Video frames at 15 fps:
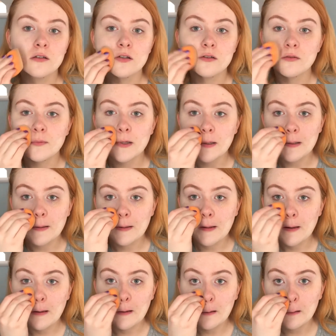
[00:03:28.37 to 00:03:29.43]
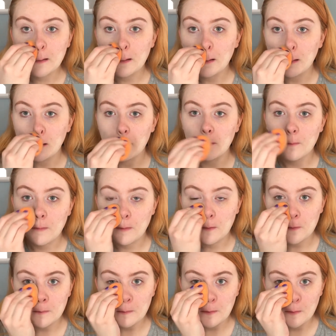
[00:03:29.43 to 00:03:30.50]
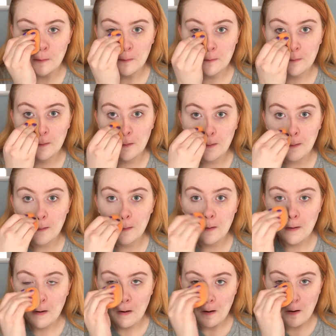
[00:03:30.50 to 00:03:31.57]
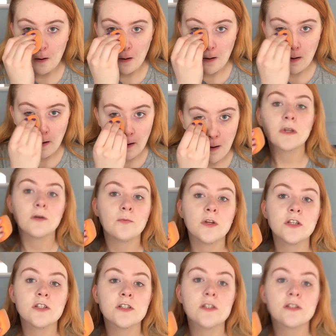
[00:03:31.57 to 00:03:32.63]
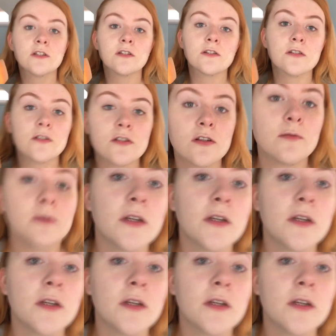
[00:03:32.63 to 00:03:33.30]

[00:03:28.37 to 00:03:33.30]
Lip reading: Oh my goodness. What is going on? Can we just zoom